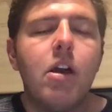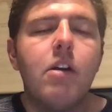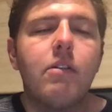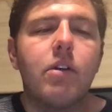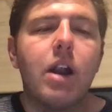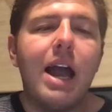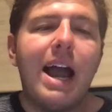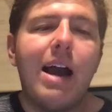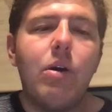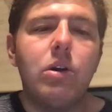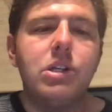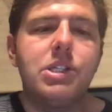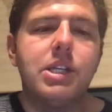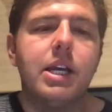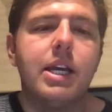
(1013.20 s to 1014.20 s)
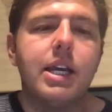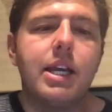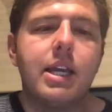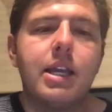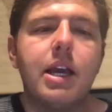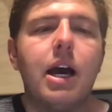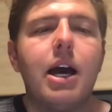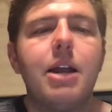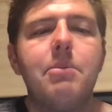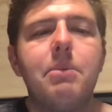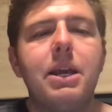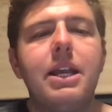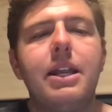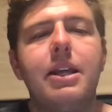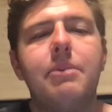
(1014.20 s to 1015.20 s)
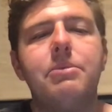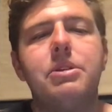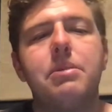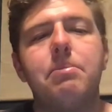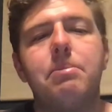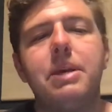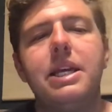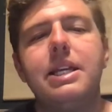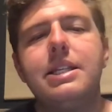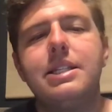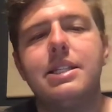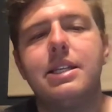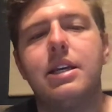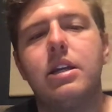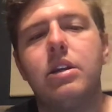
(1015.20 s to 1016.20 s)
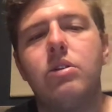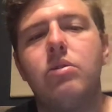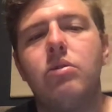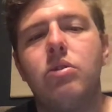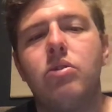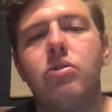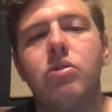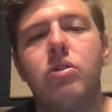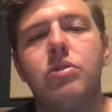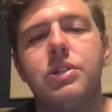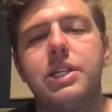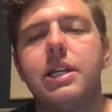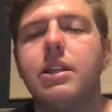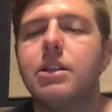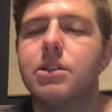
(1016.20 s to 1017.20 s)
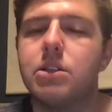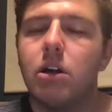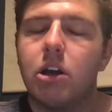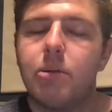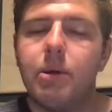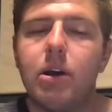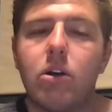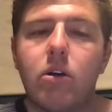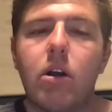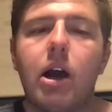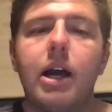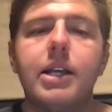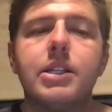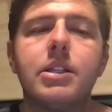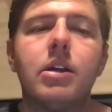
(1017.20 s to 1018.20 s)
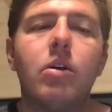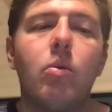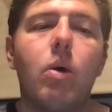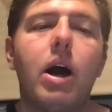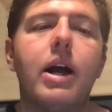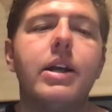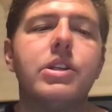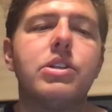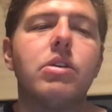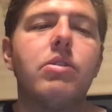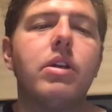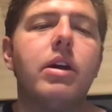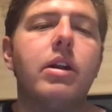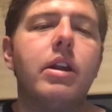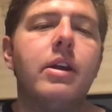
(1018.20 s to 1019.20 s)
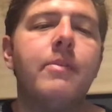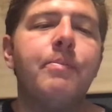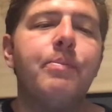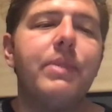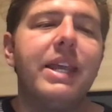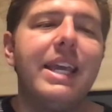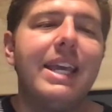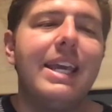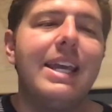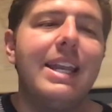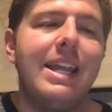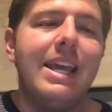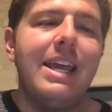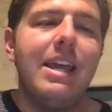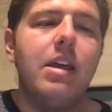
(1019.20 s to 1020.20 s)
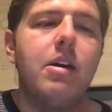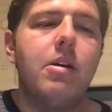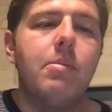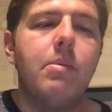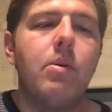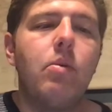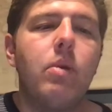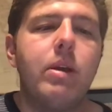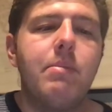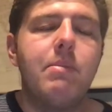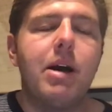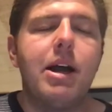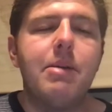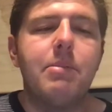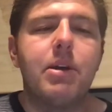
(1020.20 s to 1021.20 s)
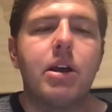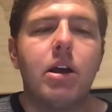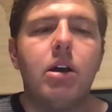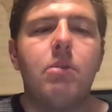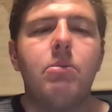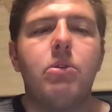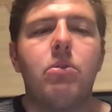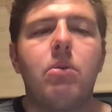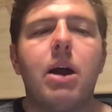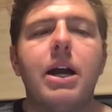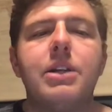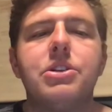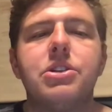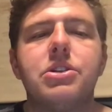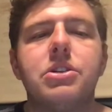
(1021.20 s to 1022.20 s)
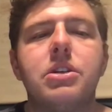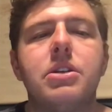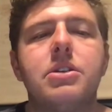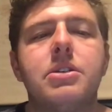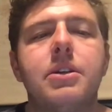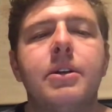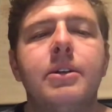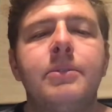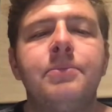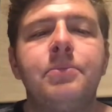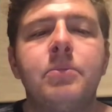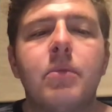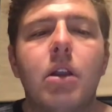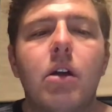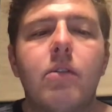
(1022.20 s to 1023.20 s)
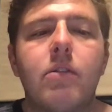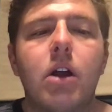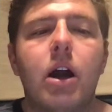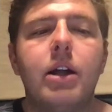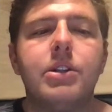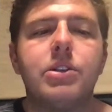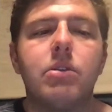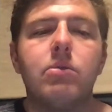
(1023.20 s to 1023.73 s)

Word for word: For our sake, God made him to be sin who knew no sin. This is talking about Christ. Why? So that in him we might become the righteousness of God. So